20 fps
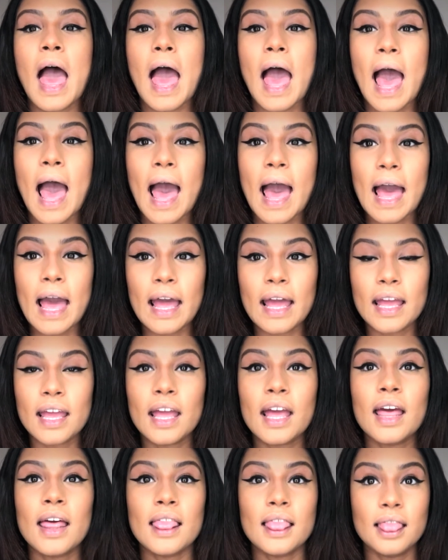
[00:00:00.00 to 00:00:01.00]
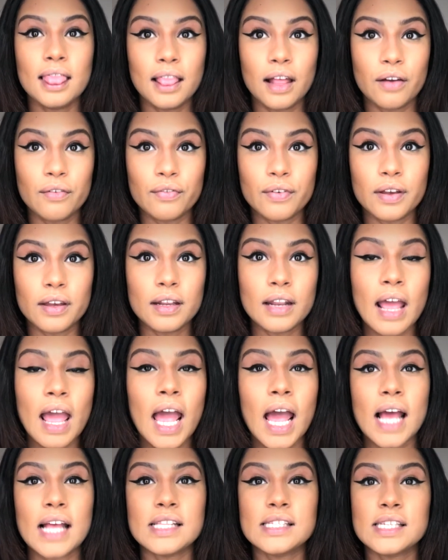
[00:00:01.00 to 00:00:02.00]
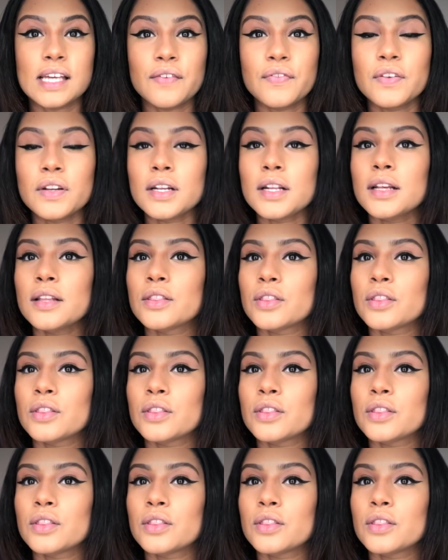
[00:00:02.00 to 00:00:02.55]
I love it. I definitely,